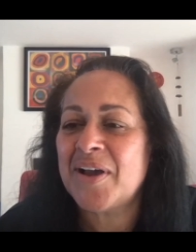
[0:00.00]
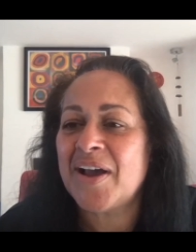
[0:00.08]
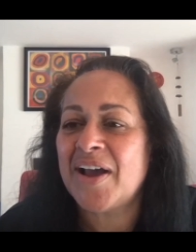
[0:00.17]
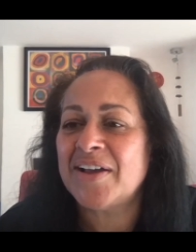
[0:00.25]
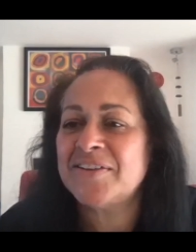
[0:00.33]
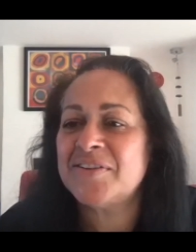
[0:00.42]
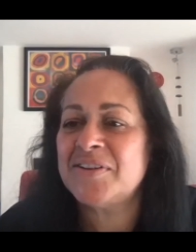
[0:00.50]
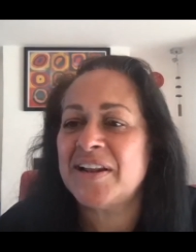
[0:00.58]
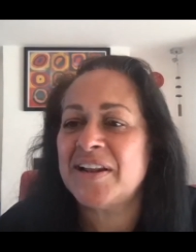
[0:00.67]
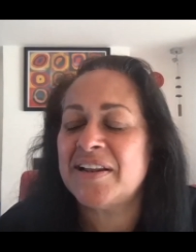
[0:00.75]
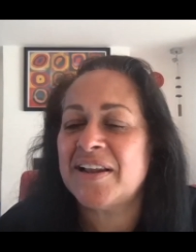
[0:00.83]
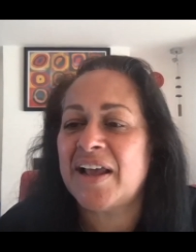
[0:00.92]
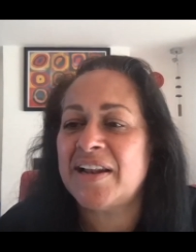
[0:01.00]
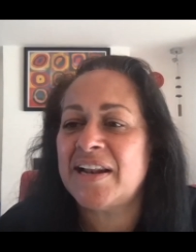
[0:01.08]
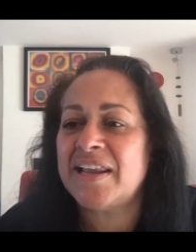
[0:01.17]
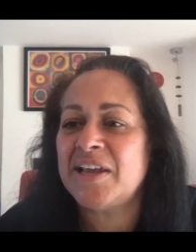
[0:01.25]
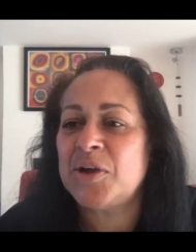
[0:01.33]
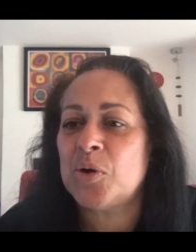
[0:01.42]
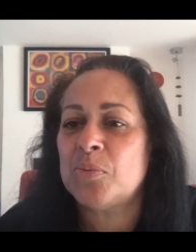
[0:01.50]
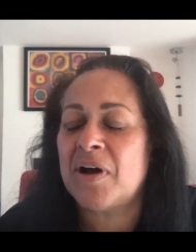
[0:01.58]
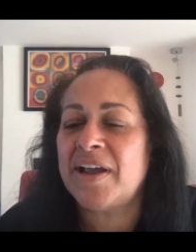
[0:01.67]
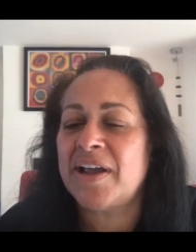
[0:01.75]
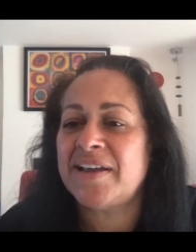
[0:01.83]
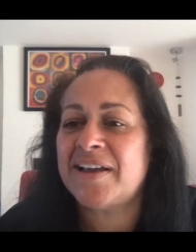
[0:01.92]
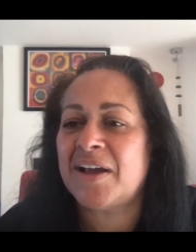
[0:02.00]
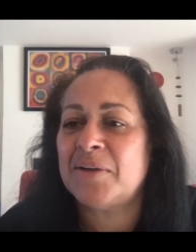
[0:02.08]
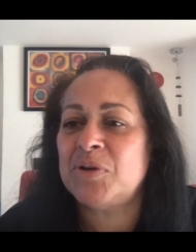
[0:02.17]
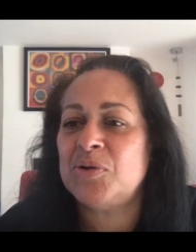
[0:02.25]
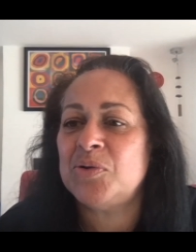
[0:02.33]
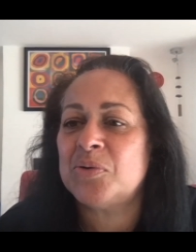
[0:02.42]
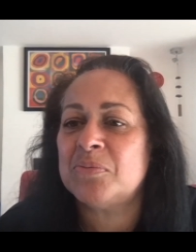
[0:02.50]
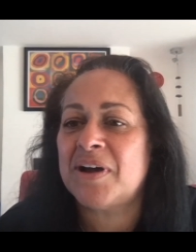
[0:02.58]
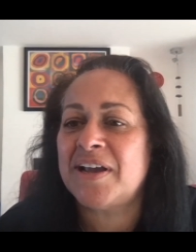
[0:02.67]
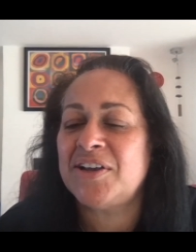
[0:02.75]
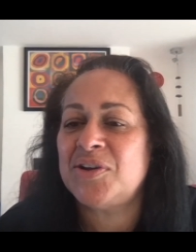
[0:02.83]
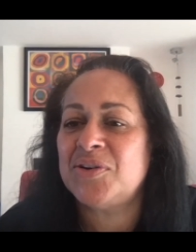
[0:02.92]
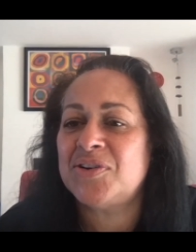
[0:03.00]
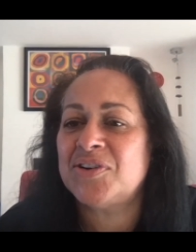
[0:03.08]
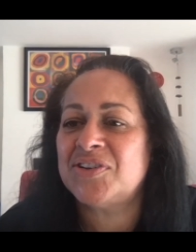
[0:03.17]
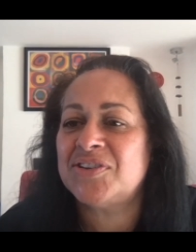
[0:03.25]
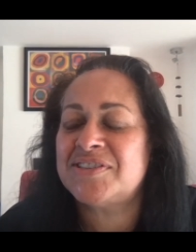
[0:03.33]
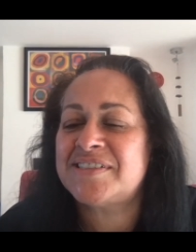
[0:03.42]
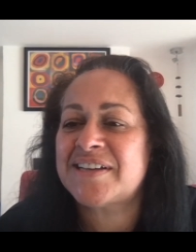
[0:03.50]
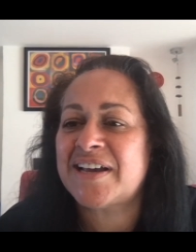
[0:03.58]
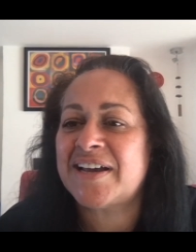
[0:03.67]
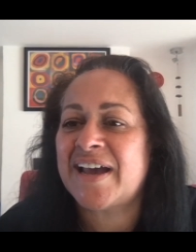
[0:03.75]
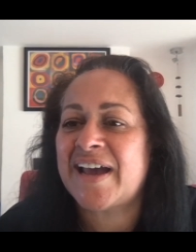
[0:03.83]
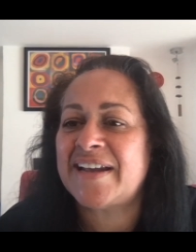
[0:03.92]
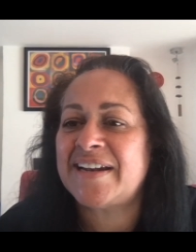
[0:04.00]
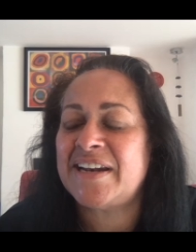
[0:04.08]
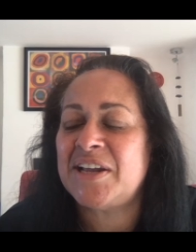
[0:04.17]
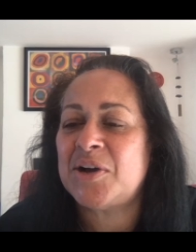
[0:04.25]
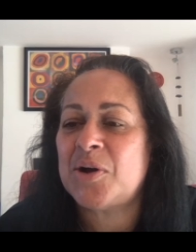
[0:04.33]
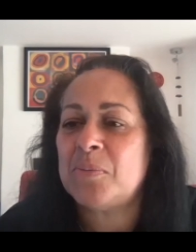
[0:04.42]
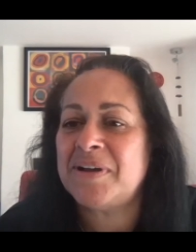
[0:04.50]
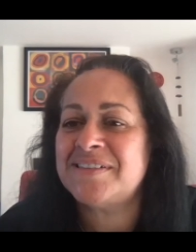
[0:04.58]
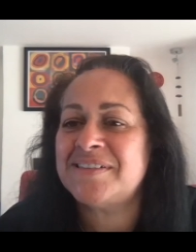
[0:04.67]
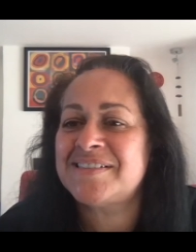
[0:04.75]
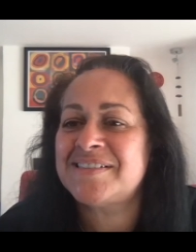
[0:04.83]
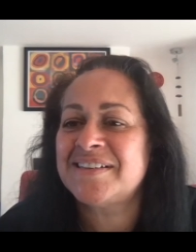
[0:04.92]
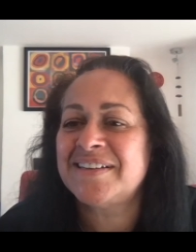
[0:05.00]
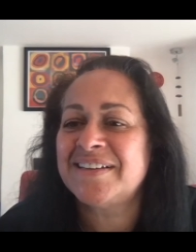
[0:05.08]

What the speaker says: unlink your mic, unmute your mic, you could add any comments.